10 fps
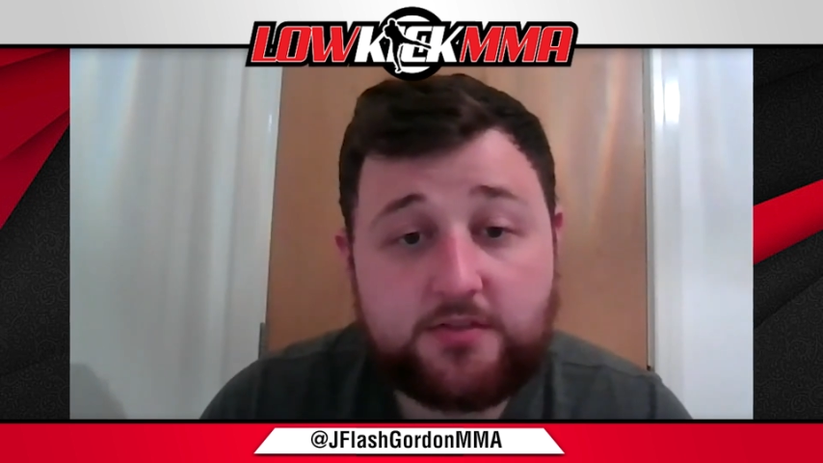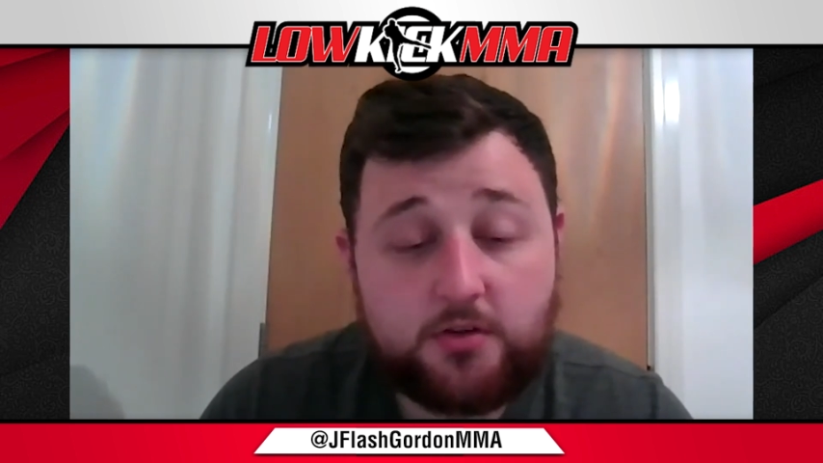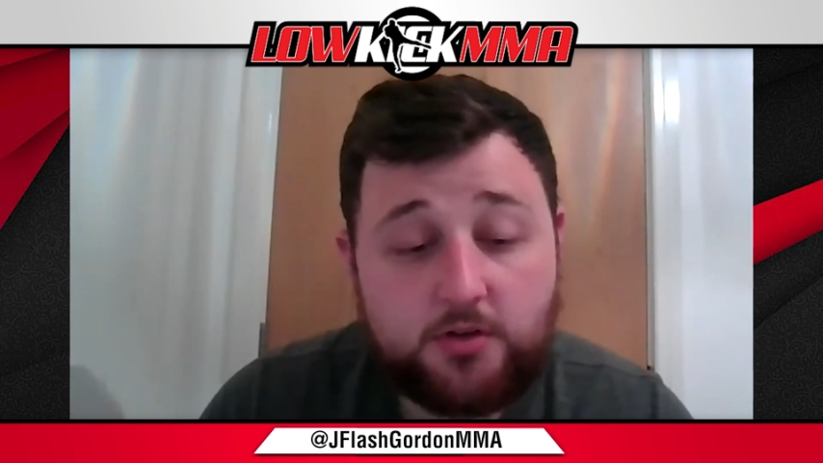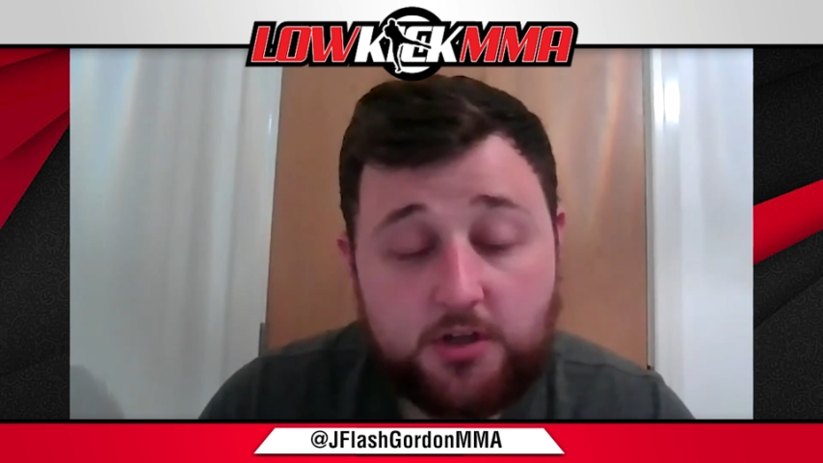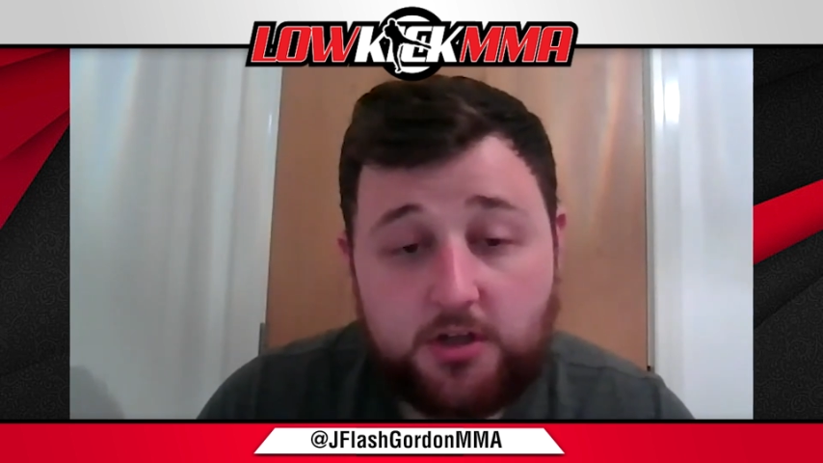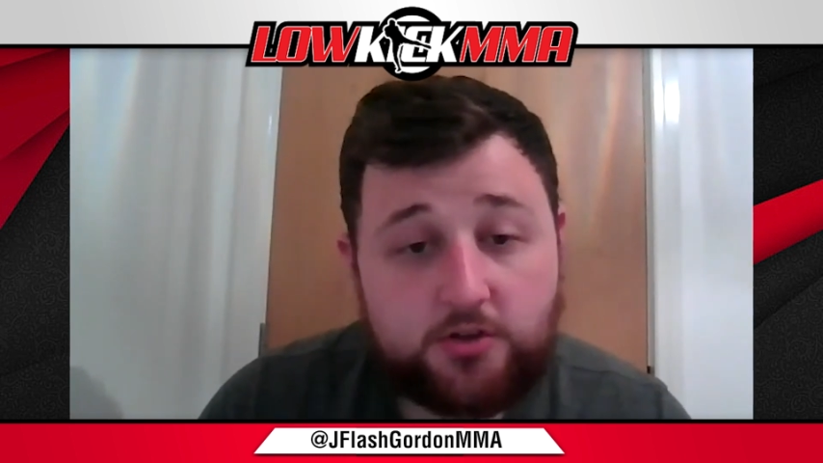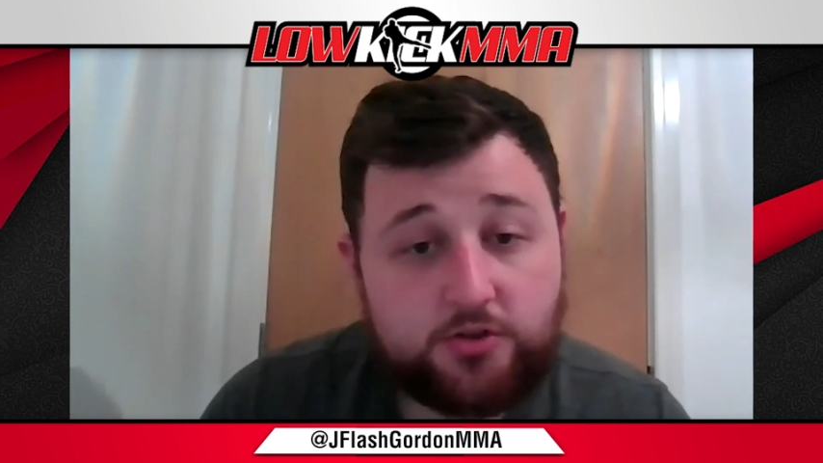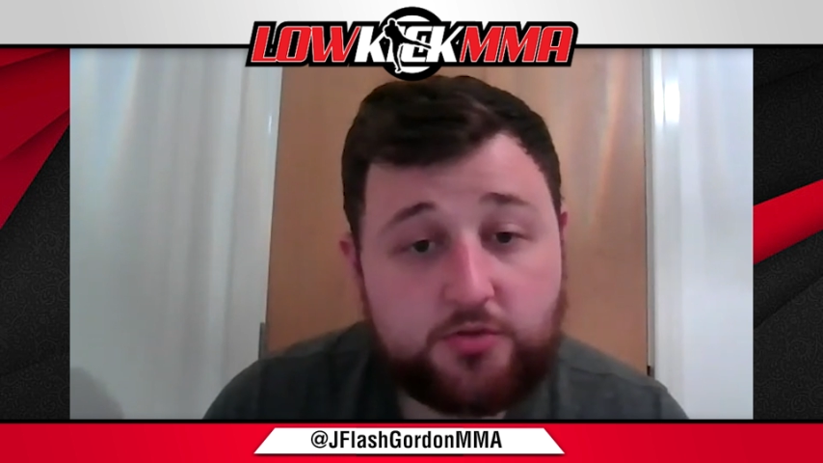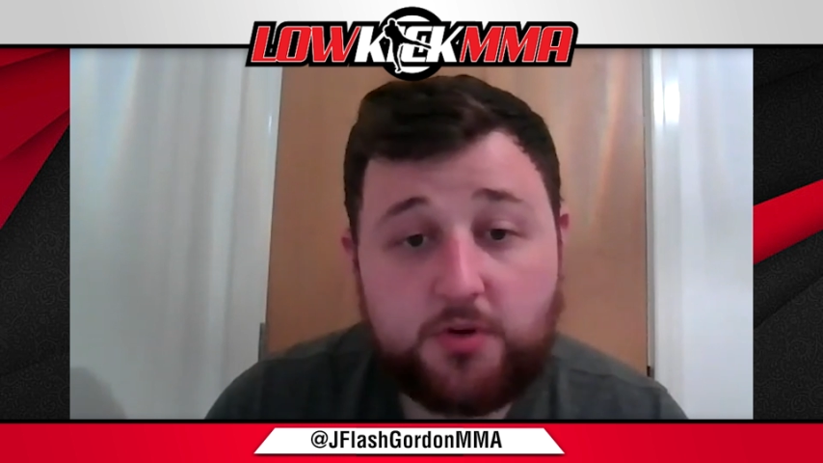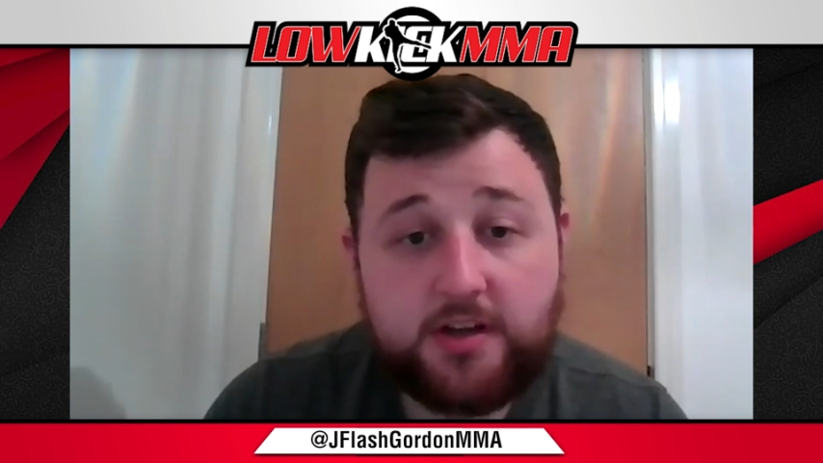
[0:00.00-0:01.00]
So
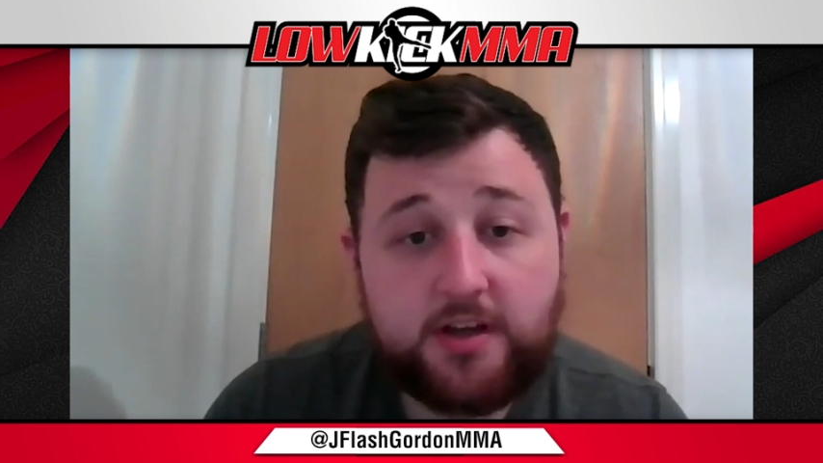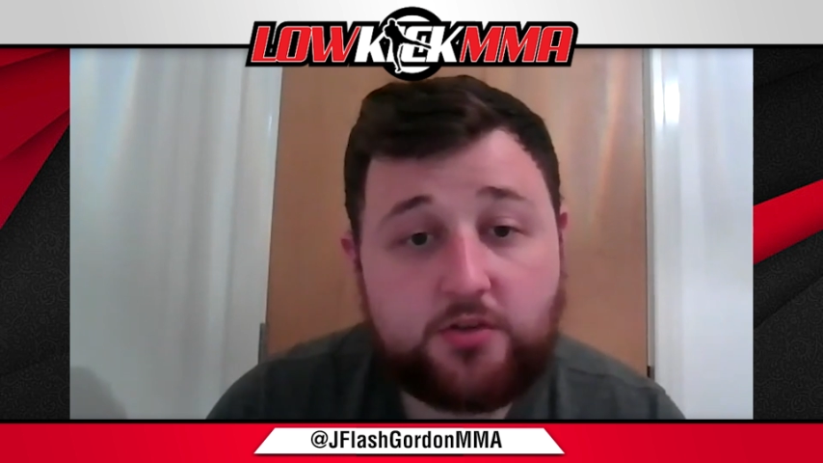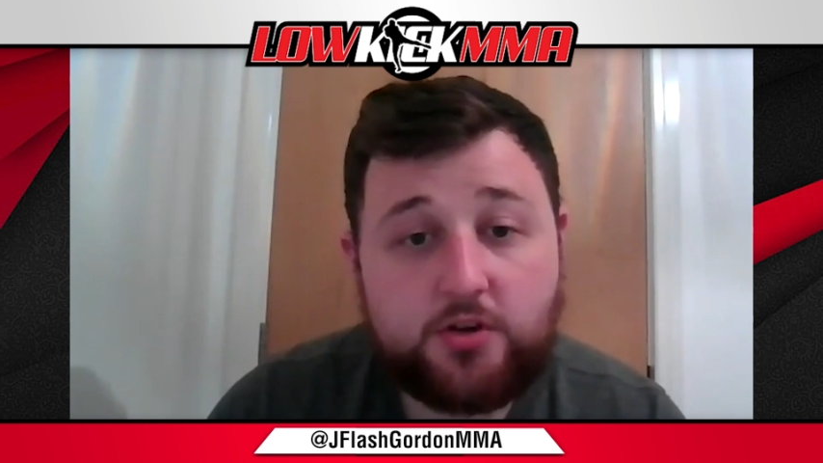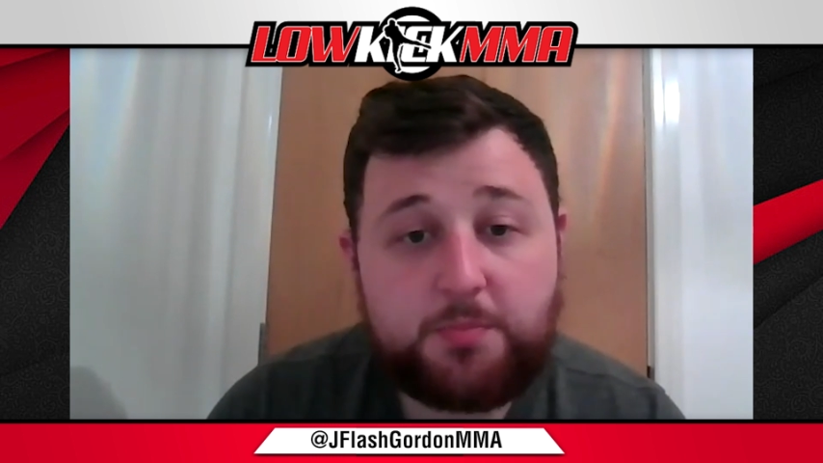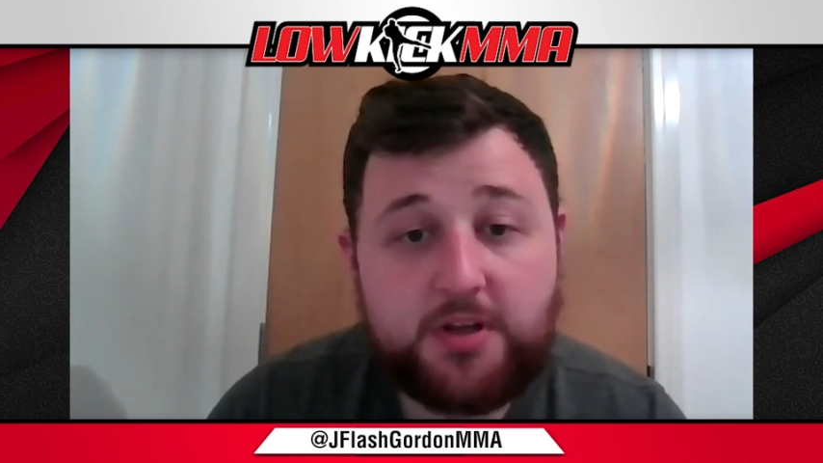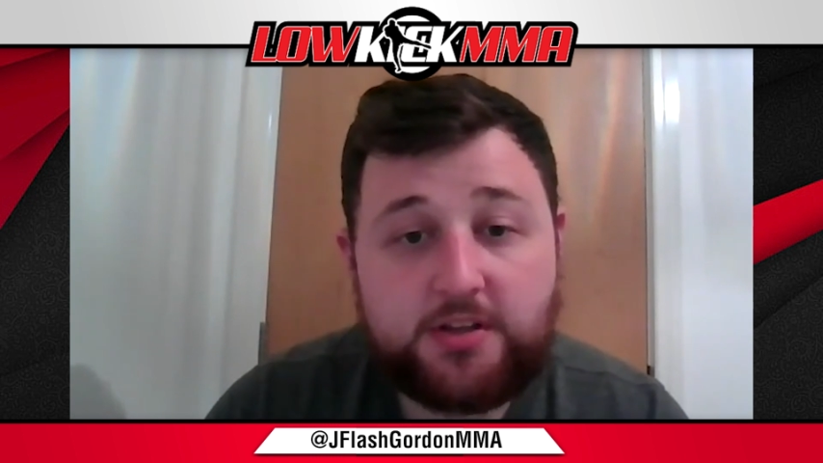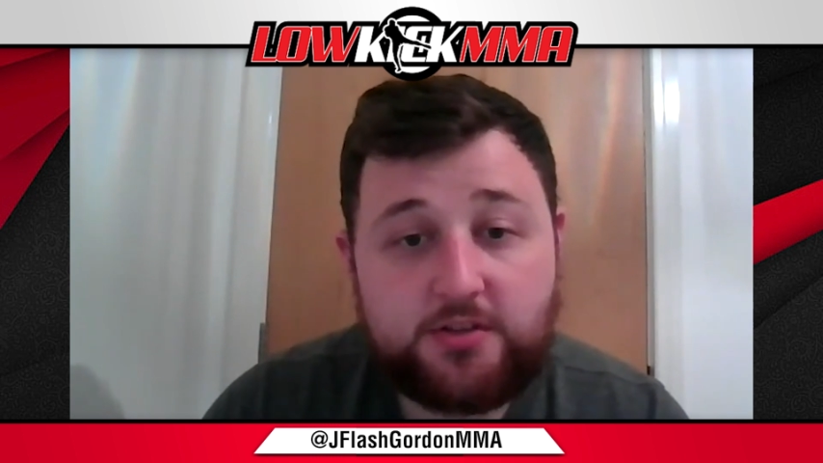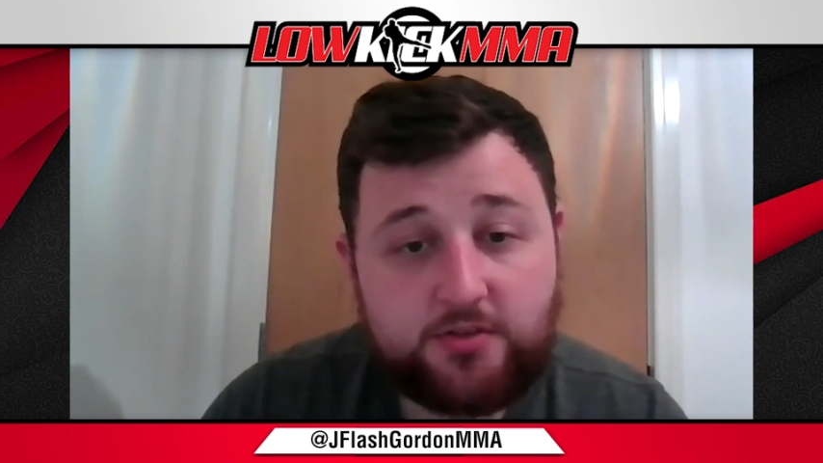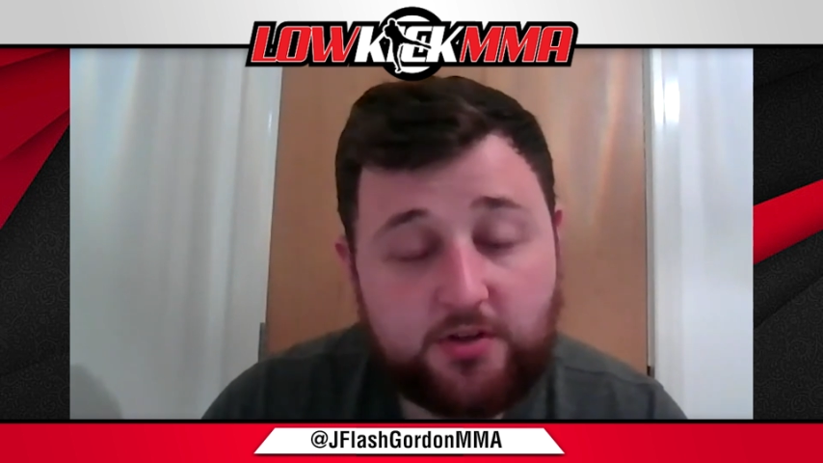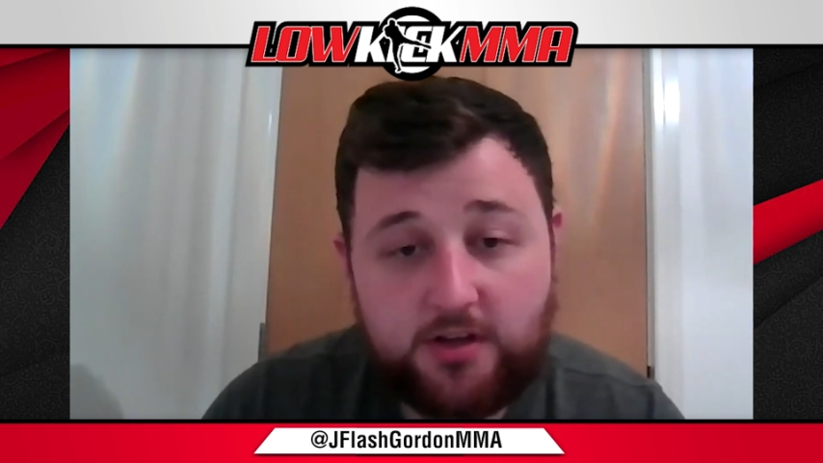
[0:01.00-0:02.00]
just want to get your
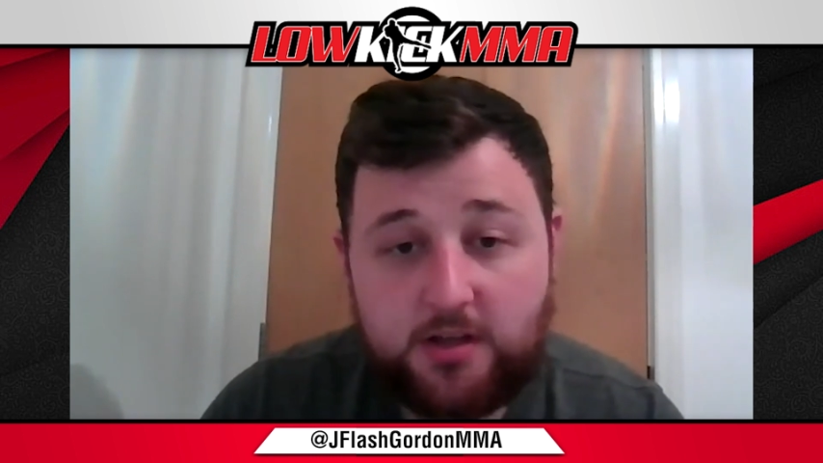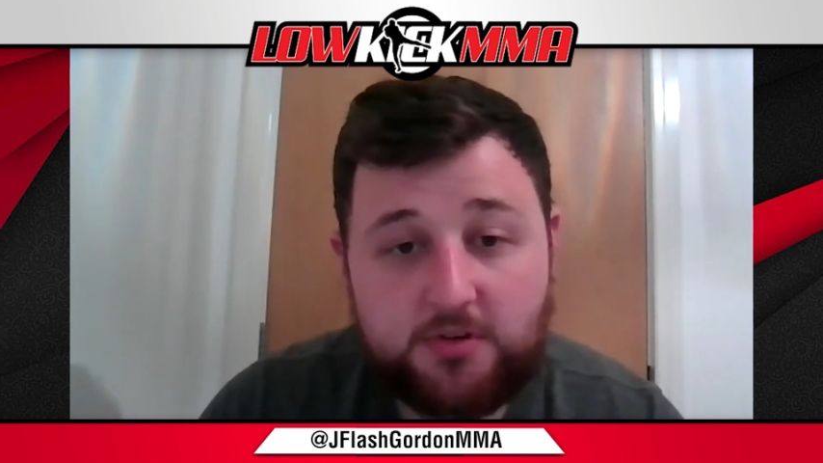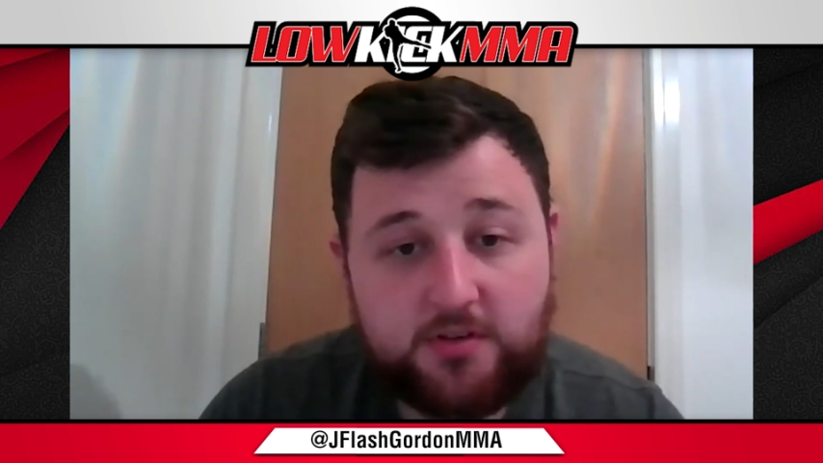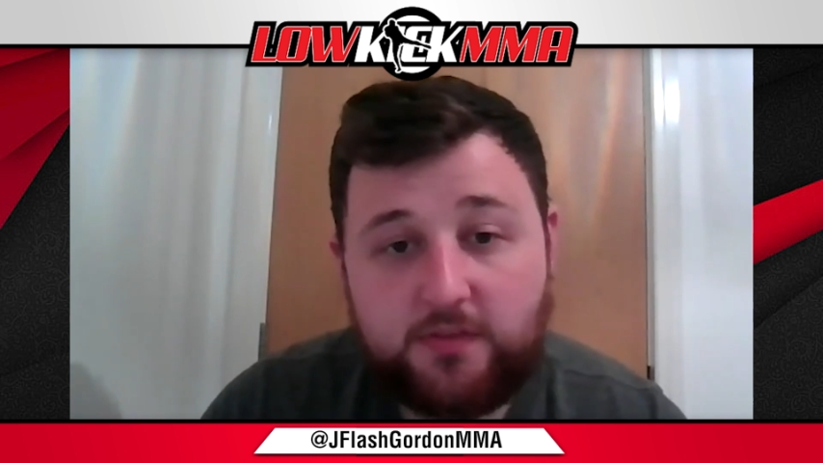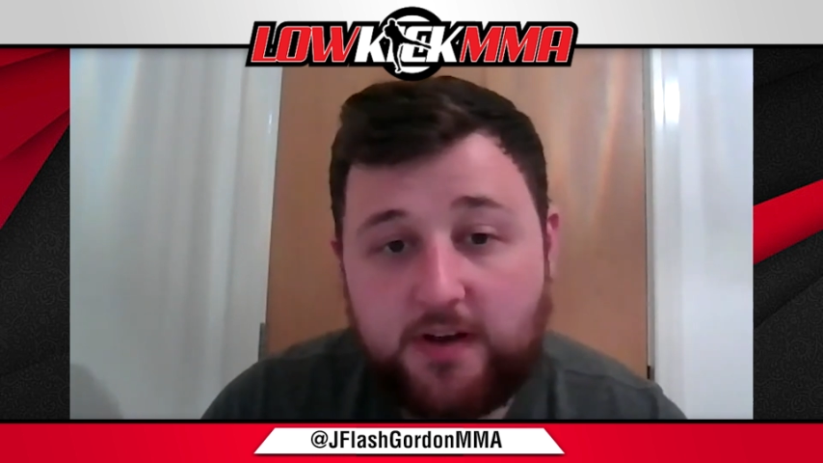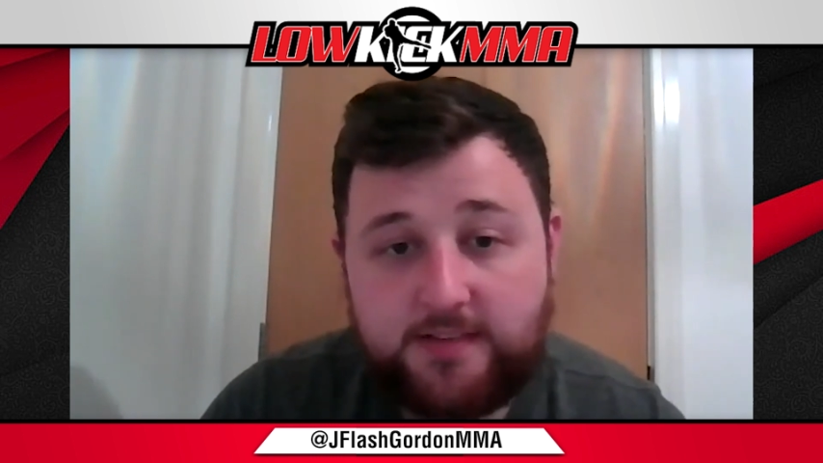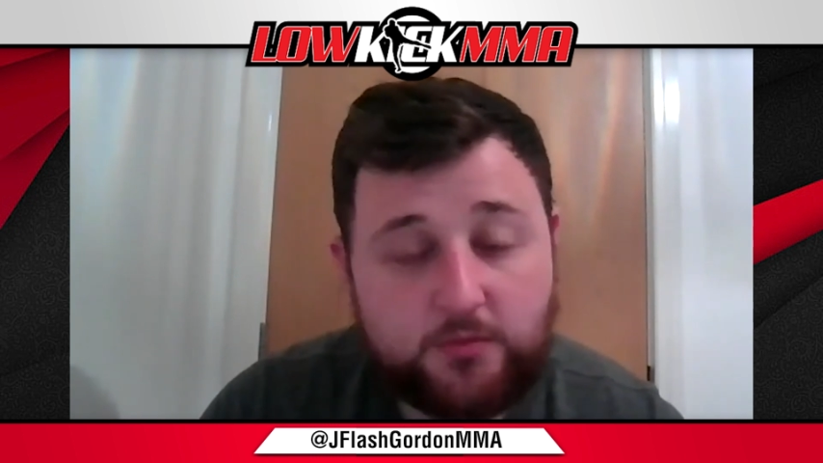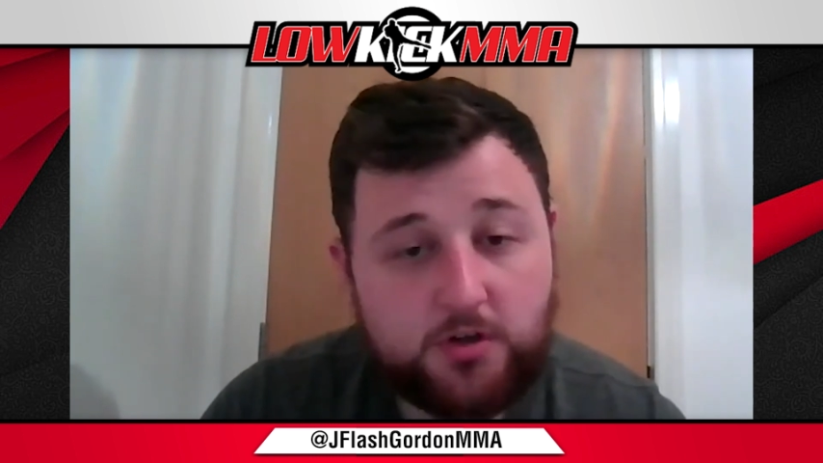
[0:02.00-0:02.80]
opinions on him as a fighter.